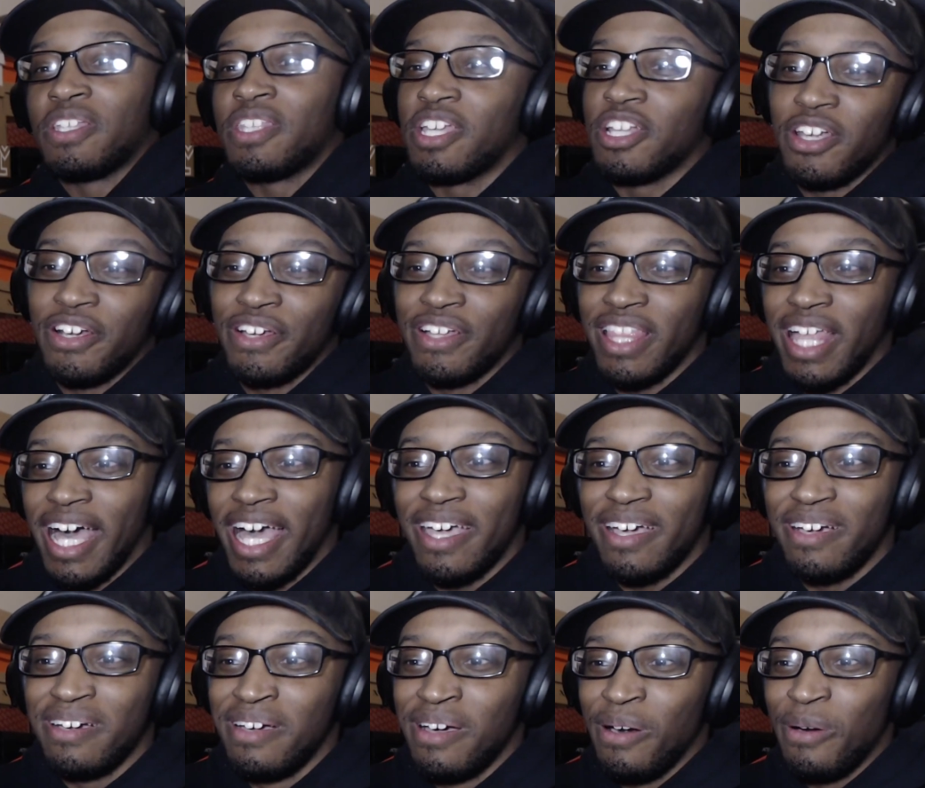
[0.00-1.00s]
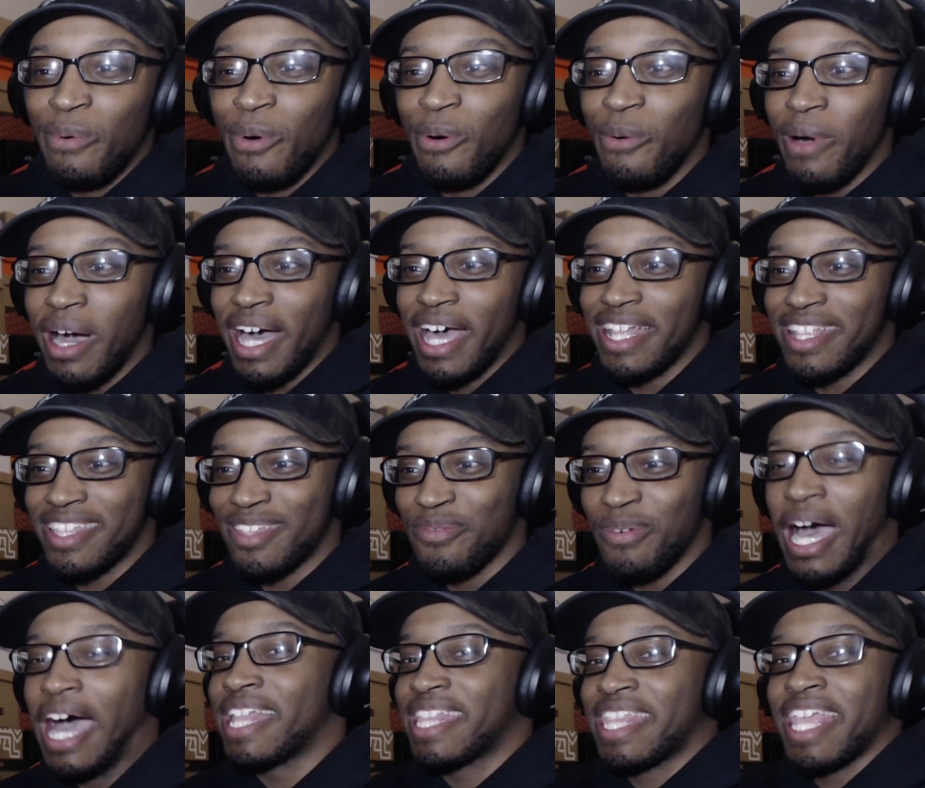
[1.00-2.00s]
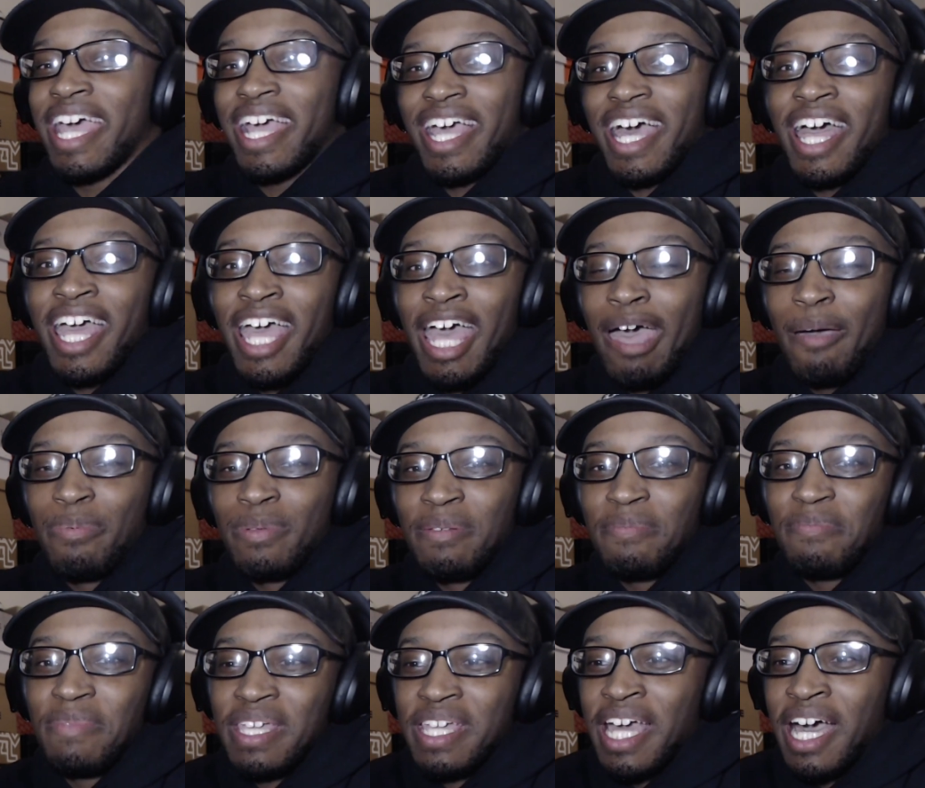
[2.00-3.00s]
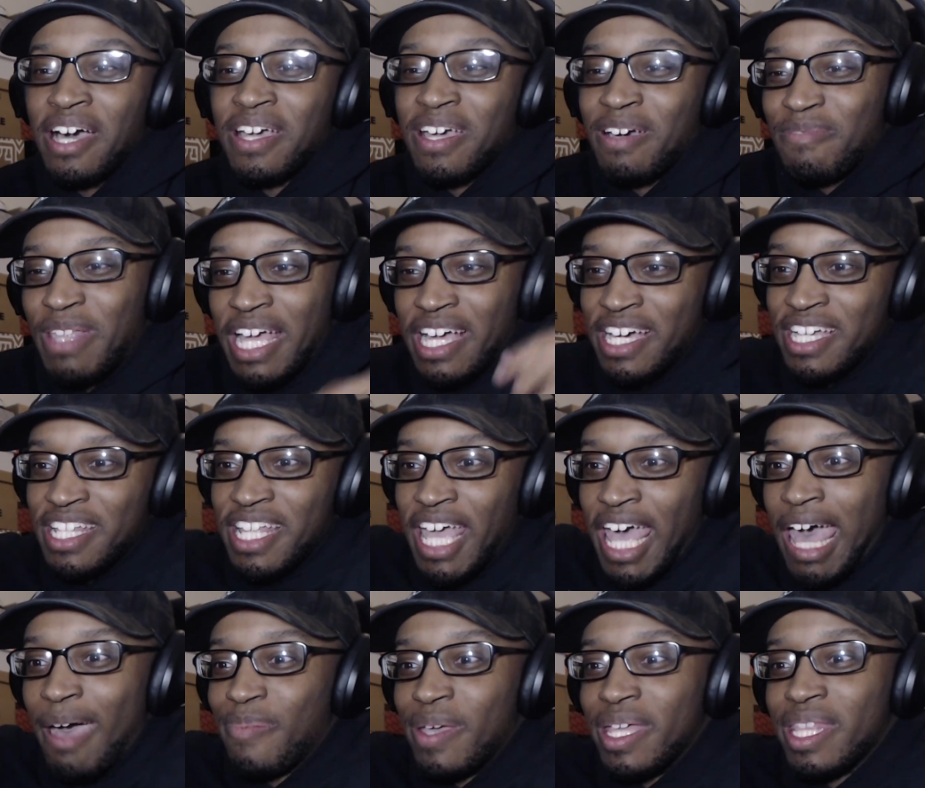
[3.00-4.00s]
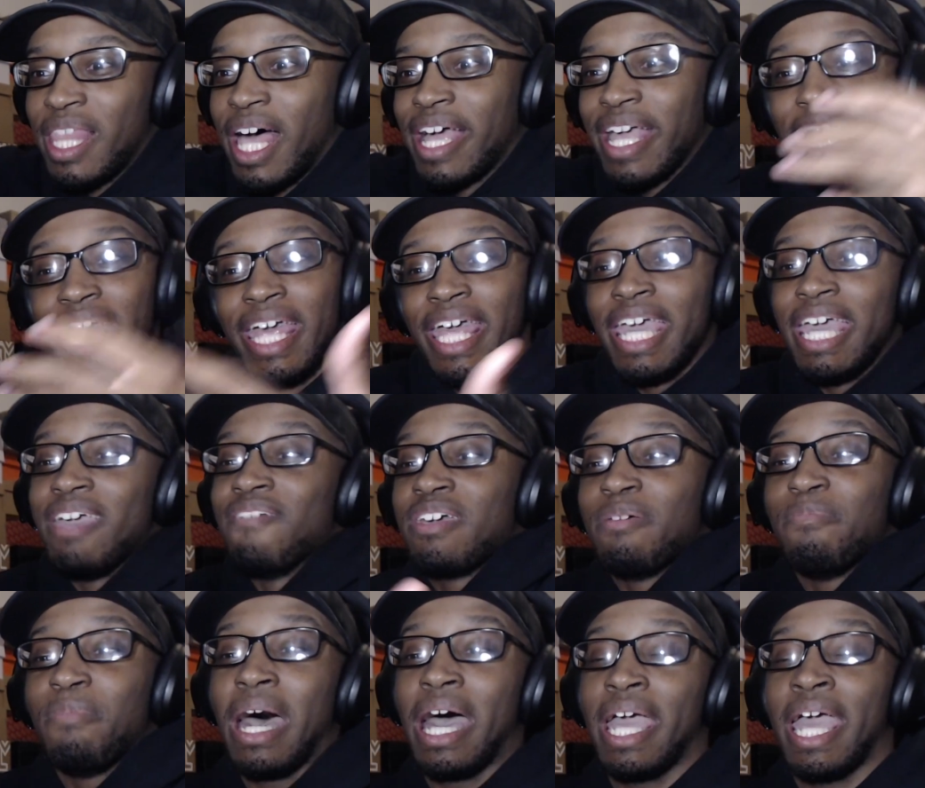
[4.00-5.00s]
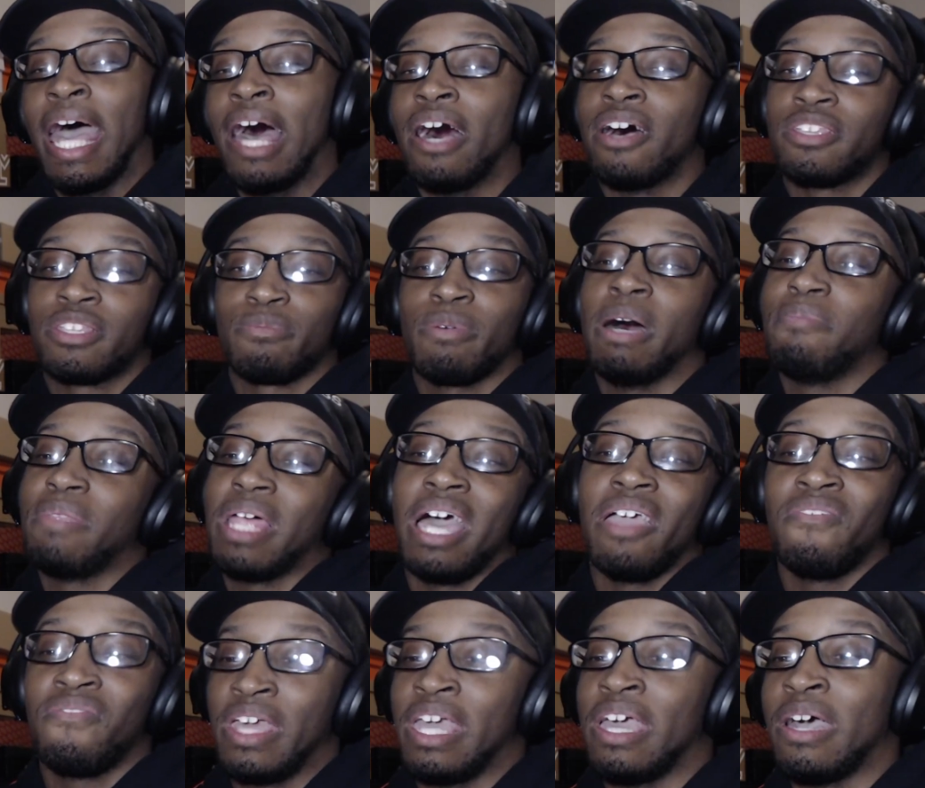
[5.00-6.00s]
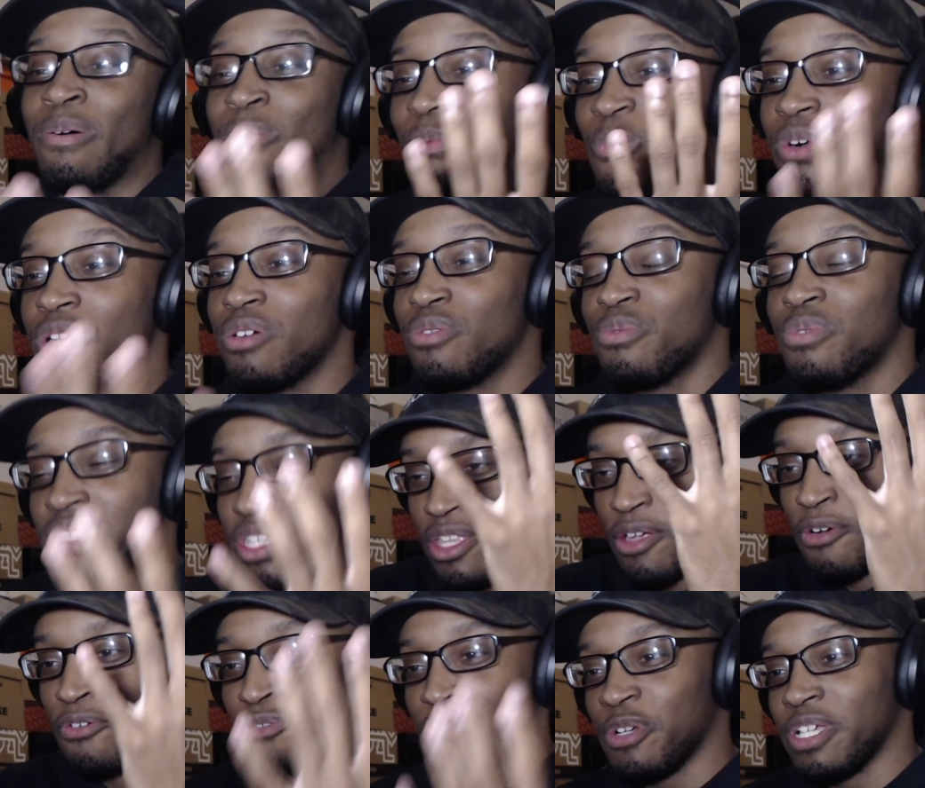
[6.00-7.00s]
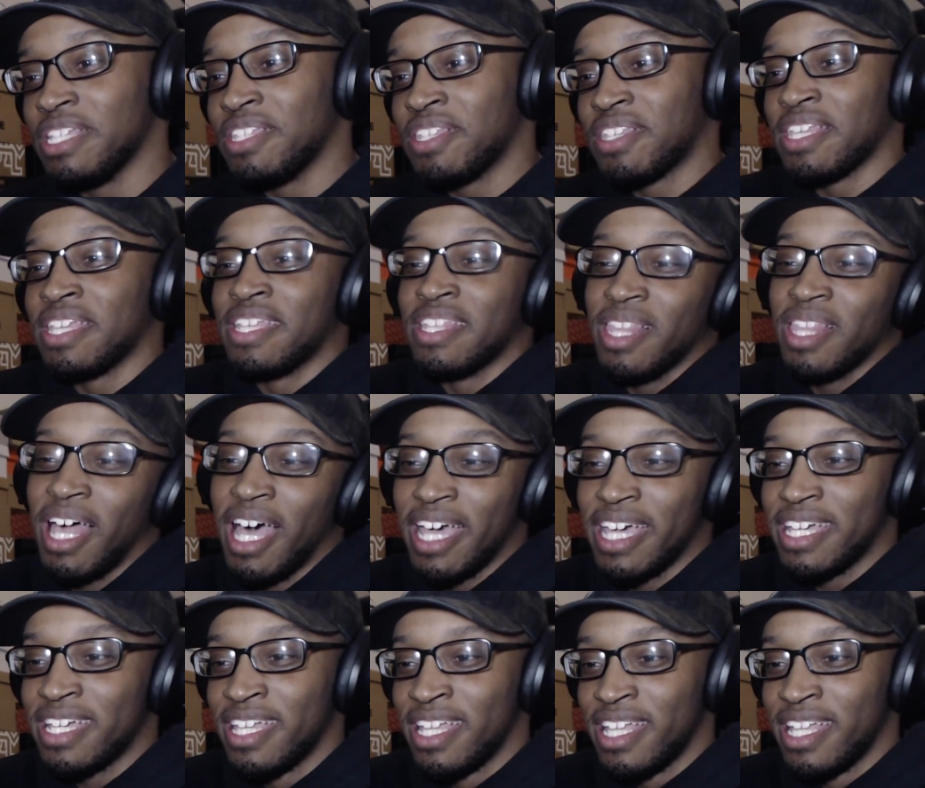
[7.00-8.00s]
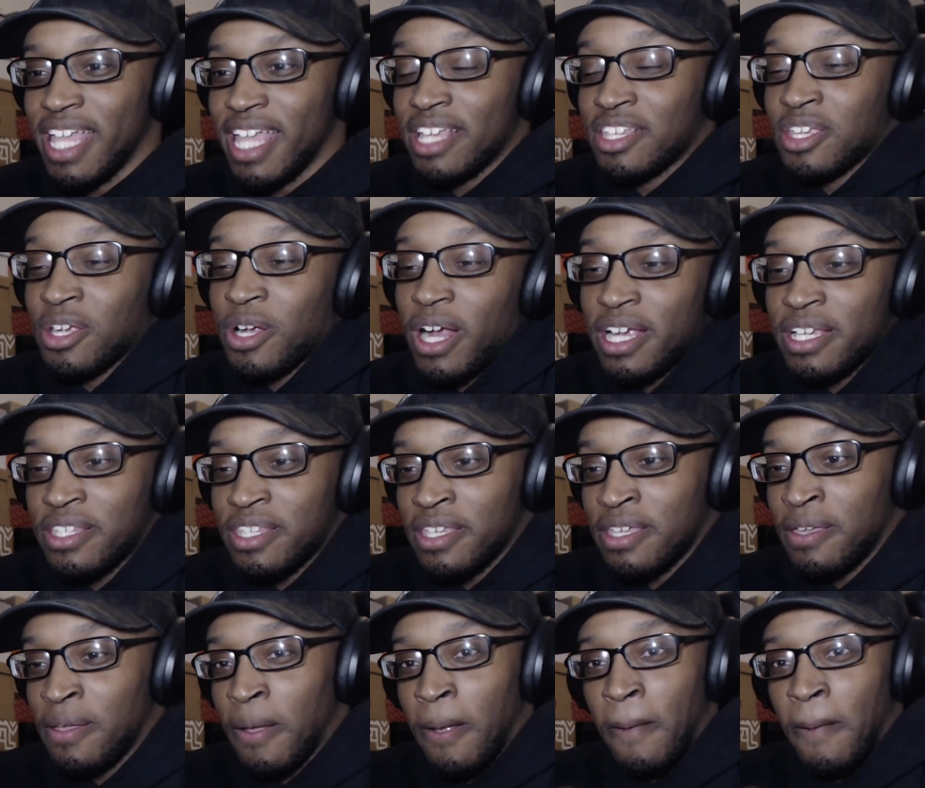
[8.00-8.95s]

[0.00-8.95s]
Then you're like, well, why? Why did that guy happen to me? How come that couldn't happen? Like, it ain't even my house. But I'm like, fam, what was the reason? Like, that's crazy.